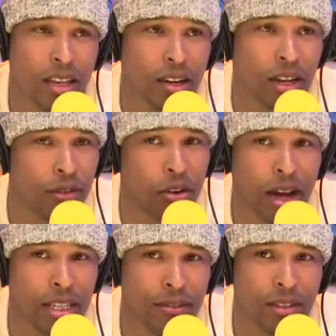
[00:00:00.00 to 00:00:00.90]
A, if you
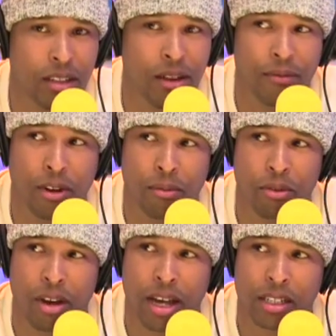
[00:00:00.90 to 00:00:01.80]
guys haven't seen that film,
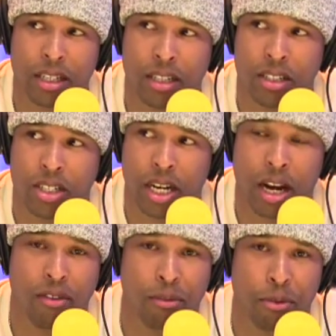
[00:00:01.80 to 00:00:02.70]
you guys can check
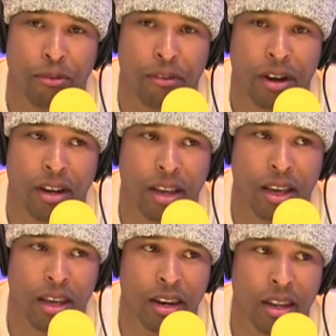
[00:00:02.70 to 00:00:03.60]
out Rupert Friend
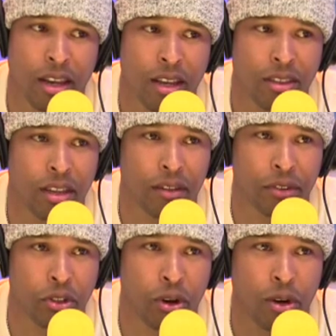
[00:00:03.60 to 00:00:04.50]
in The Young
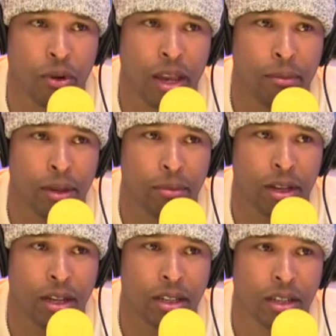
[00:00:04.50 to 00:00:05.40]
Victoria with Emily
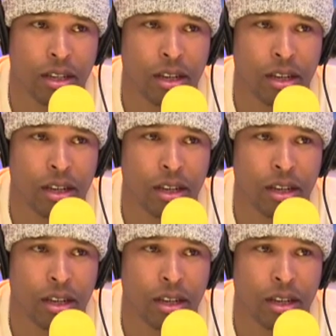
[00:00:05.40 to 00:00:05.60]
Blunt.